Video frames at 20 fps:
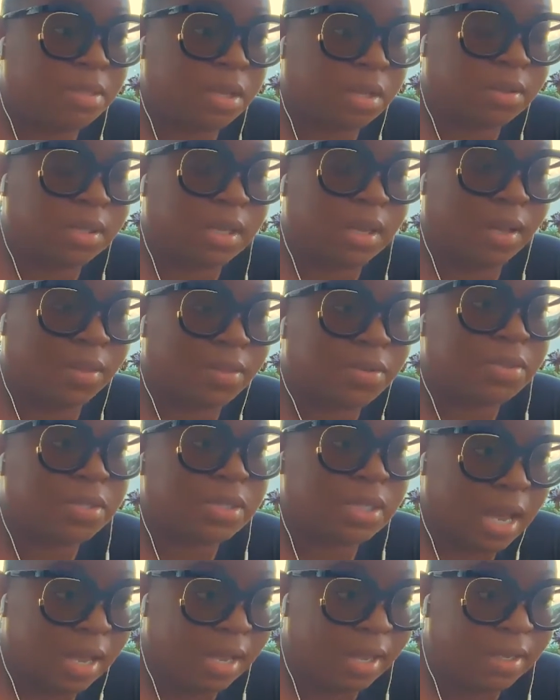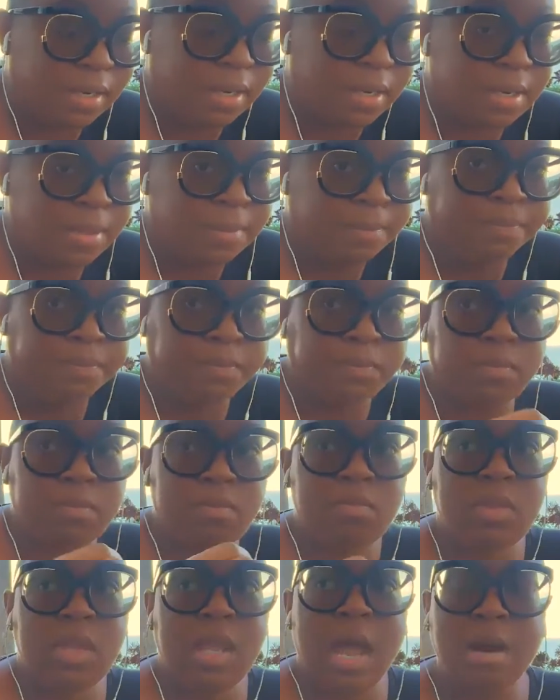on the other side.
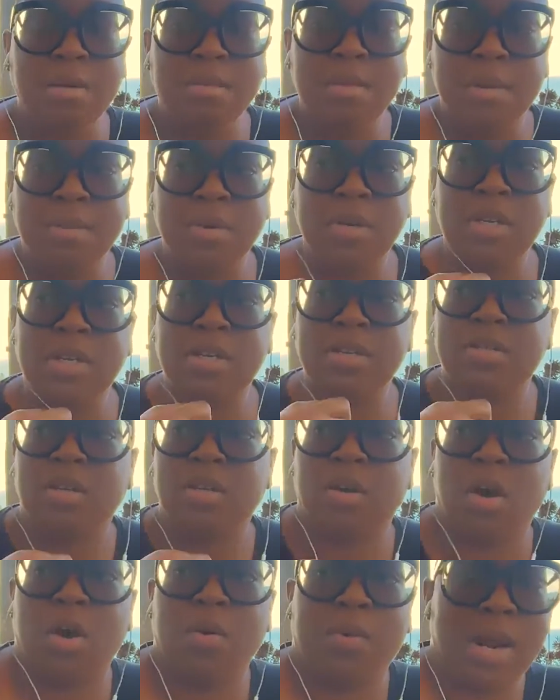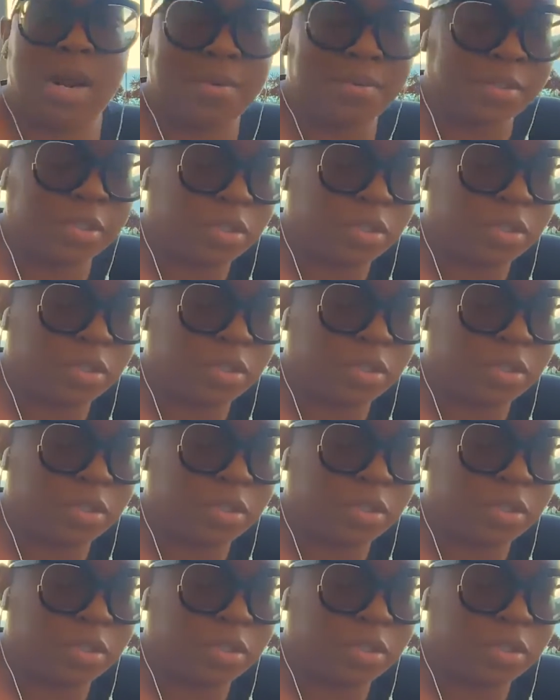I remember years ago when I was